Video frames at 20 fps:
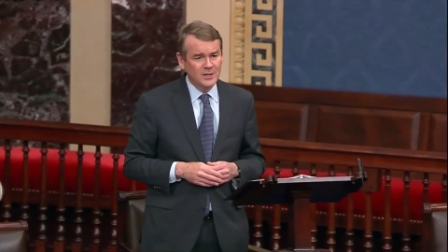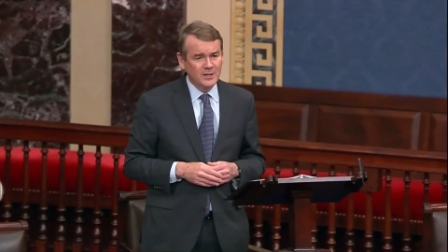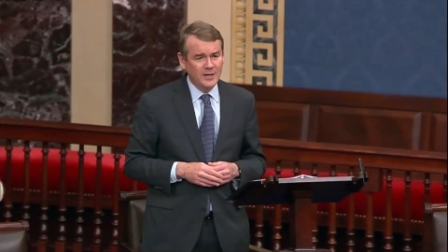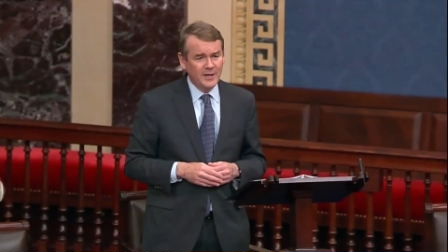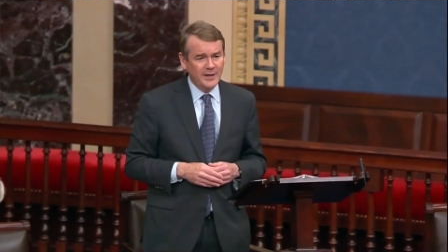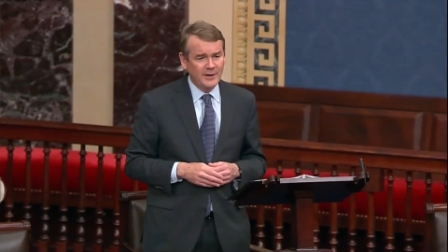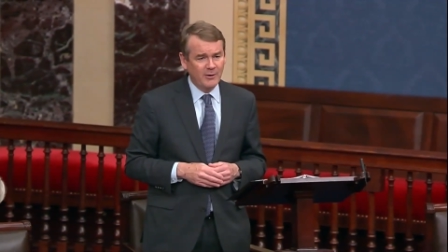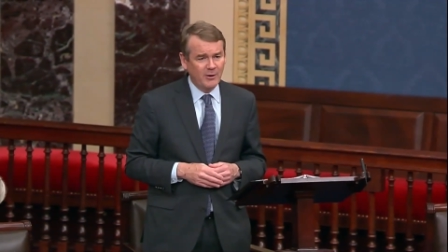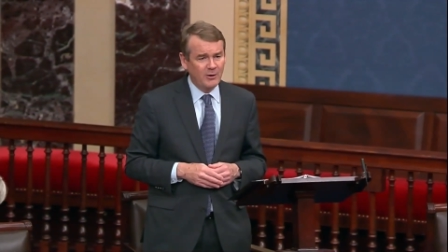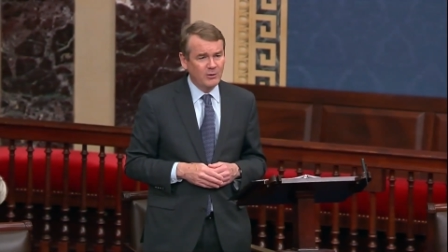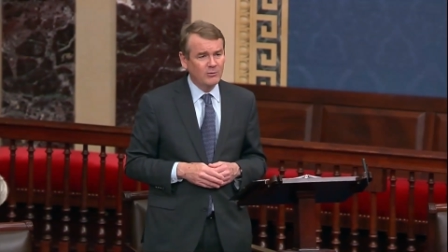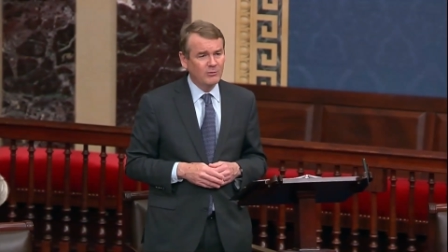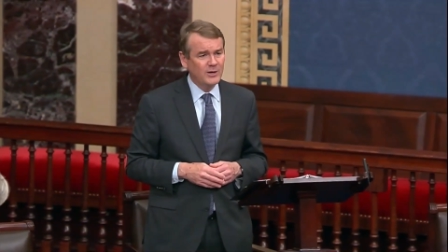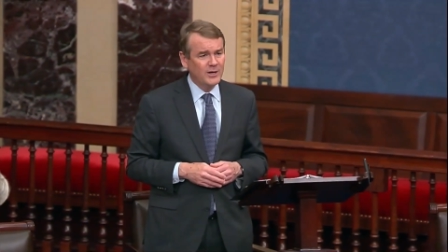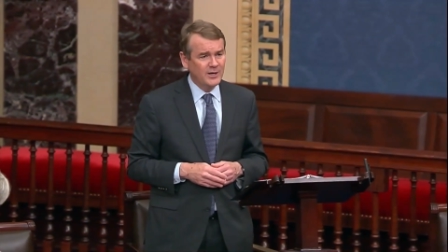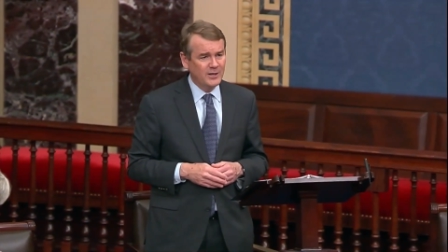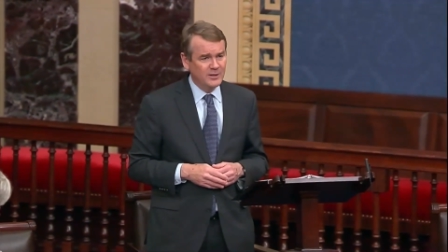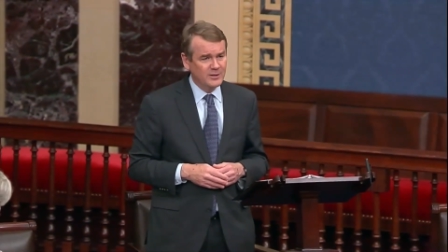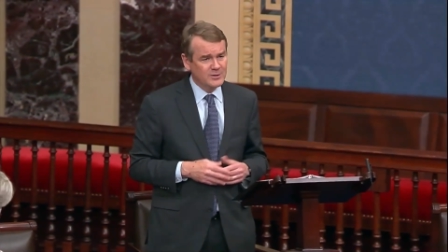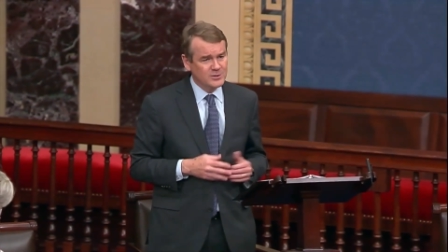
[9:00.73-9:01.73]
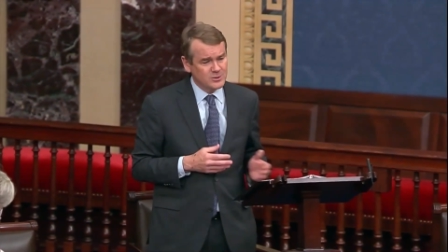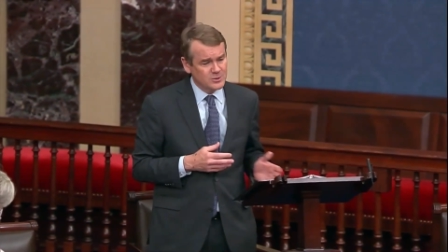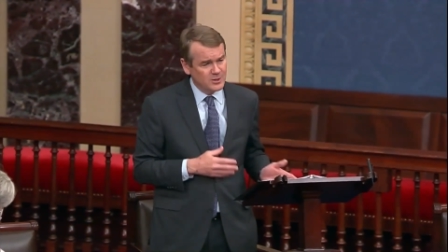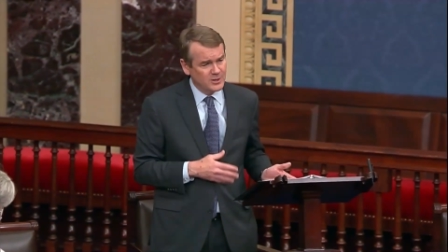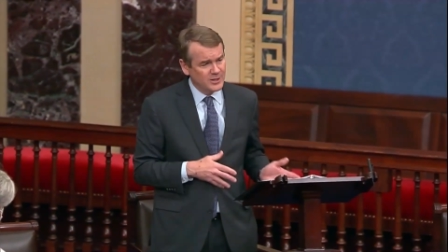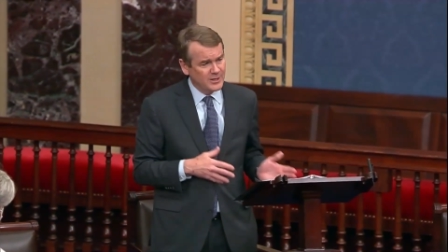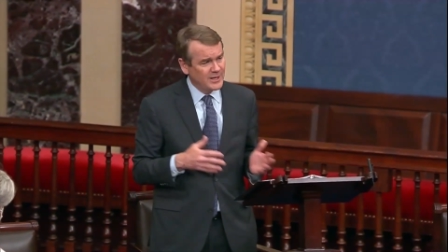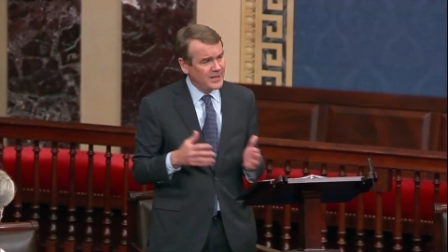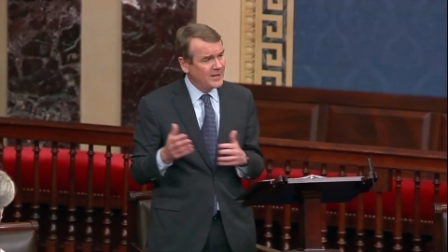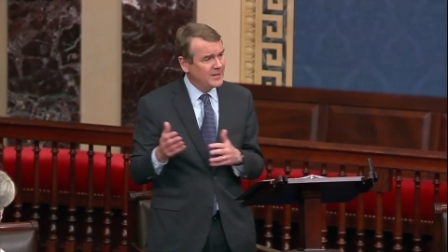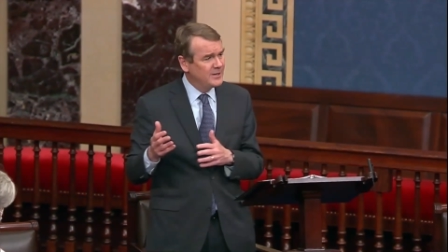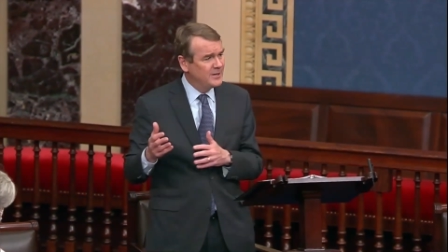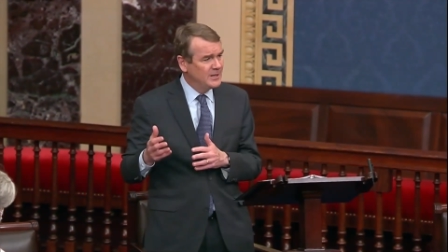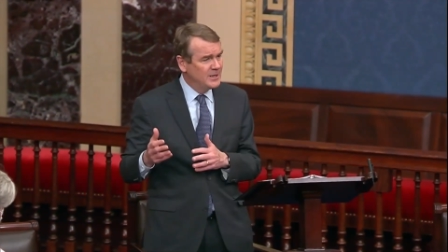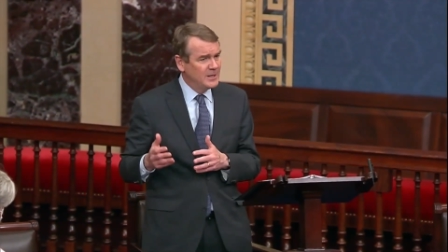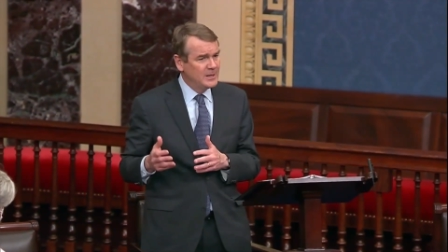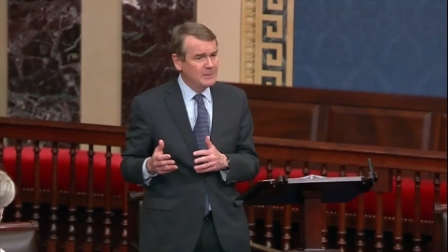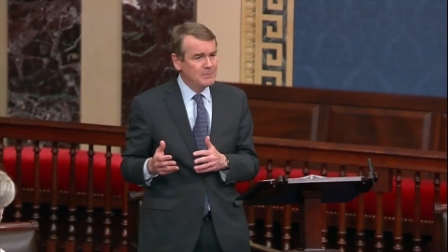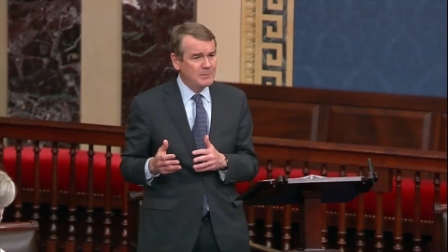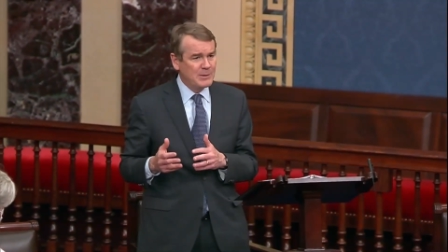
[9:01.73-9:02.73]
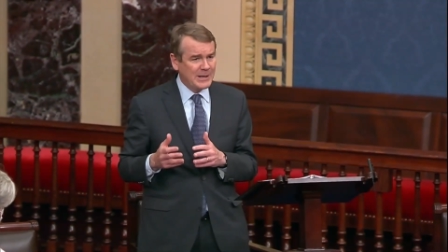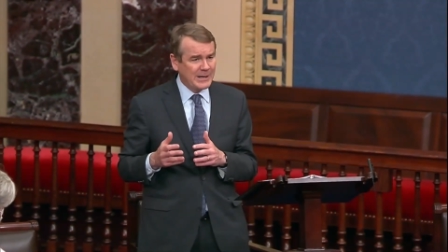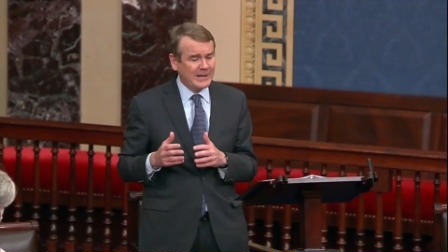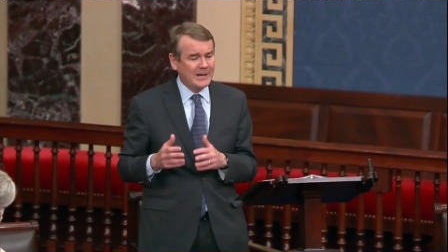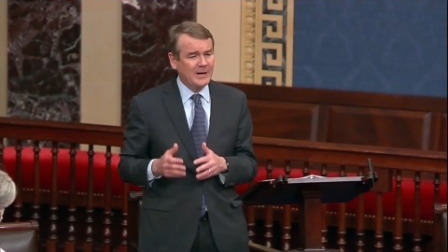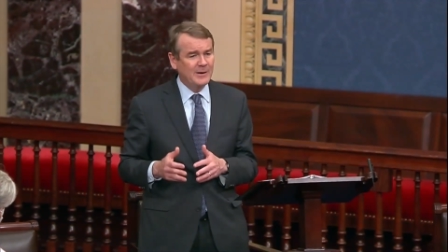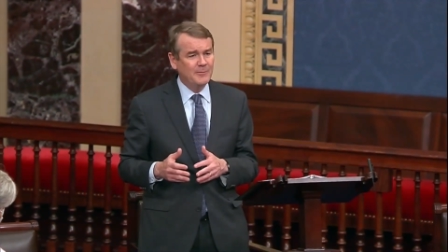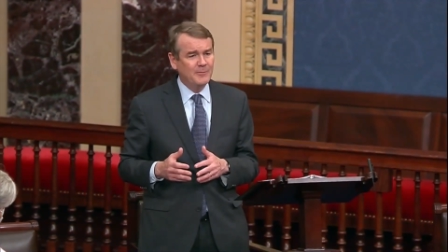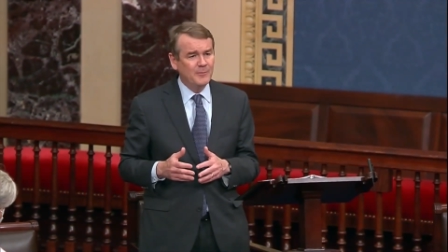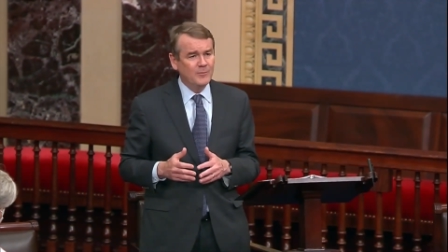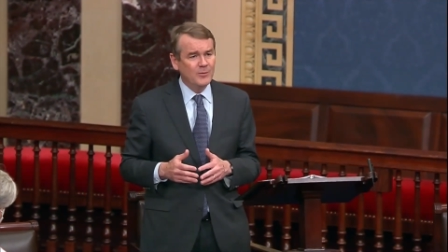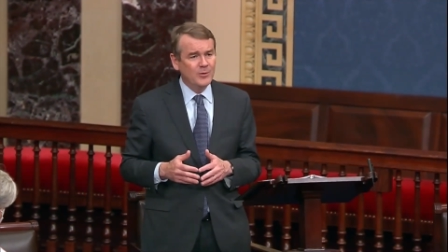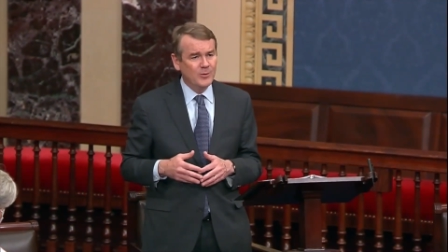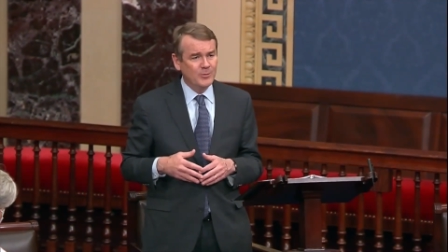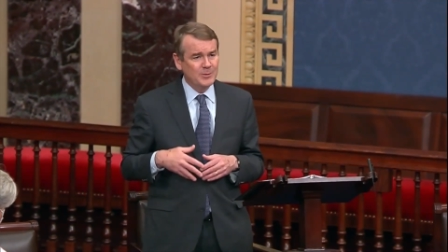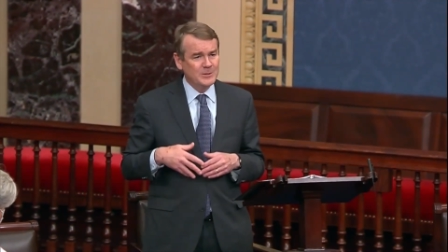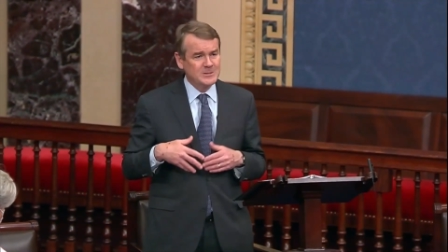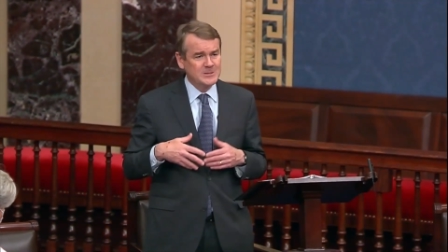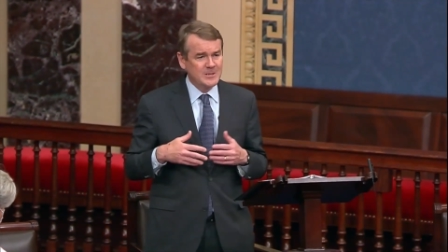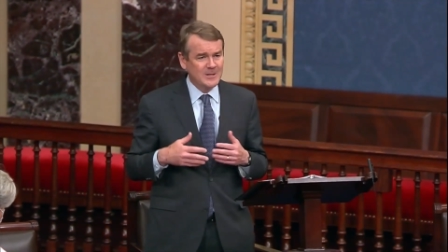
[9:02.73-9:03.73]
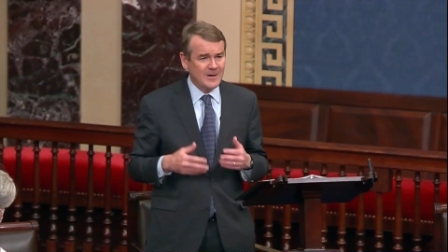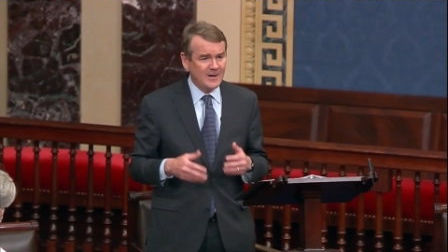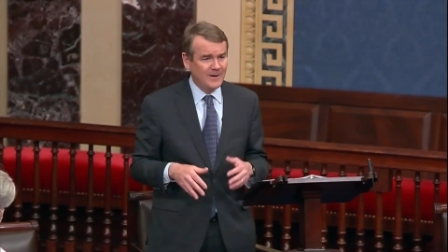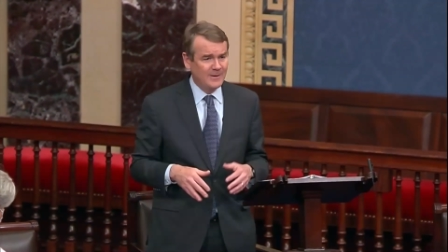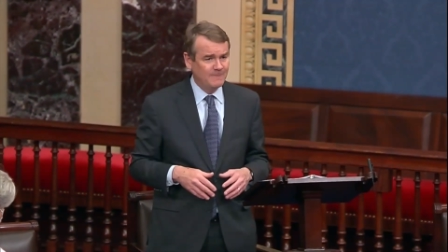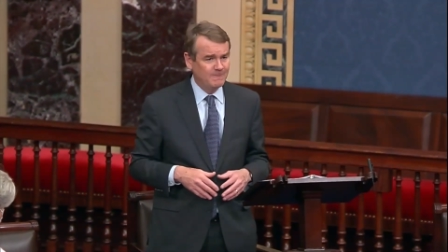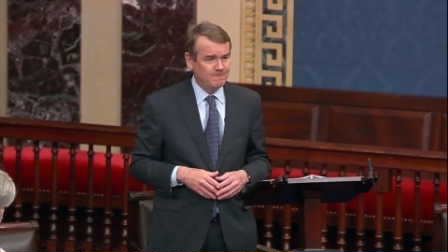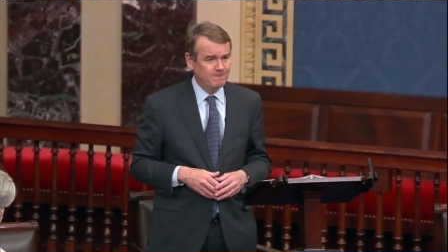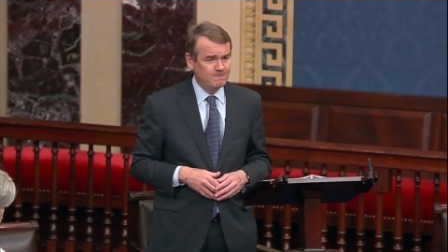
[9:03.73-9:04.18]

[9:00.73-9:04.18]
and our grandkids who can then pick up the baton.